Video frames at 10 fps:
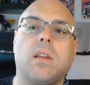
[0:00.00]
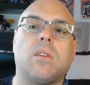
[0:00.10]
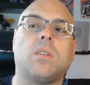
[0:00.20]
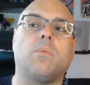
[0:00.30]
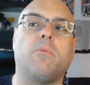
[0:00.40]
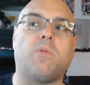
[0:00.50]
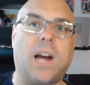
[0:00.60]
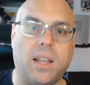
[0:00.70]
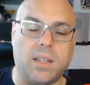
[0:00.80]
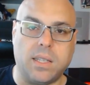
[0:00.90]
There's some
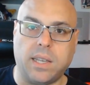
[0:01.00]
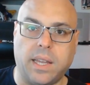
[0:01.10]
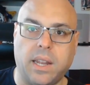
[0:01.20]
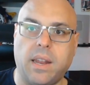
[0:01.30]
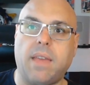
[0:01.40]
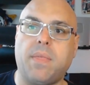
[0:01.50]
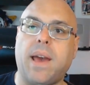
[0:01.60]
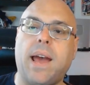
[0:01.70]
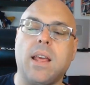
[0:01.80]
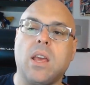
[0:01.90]
violence in it
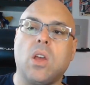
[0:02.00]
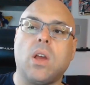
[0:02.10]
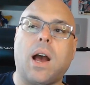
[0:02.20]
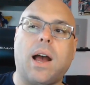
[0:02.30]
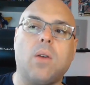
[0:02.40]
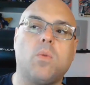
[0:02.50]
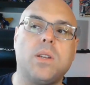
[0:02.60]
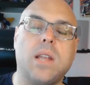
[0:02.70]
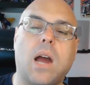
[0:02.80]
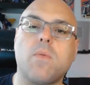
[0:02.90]
that I
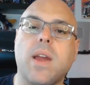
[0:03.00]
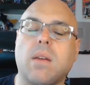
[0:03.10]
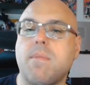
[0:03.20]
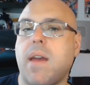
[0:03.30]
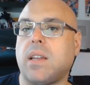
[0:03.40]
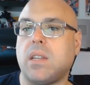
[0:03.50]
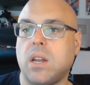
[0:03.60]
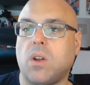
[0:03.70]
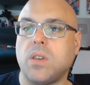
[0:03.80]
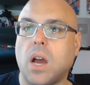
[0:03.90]
would not recommend,
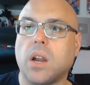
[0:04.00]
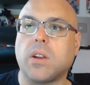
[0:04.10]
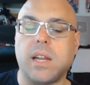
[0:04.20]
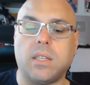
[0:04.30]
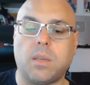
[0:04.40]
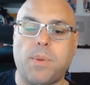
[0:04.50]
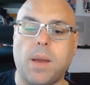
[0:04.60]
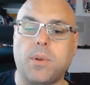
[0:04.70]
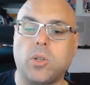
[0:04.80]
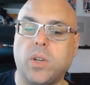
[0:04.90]
younger kids to
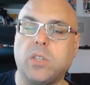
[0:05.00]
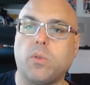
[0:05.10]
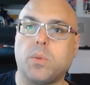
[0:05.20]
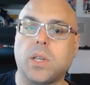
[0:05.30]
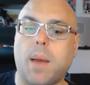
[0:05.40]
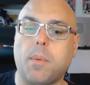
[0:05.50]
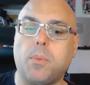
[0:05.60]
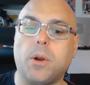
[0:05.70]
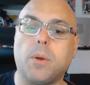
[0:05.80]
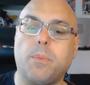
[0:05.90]
pick up a Transformers comic book.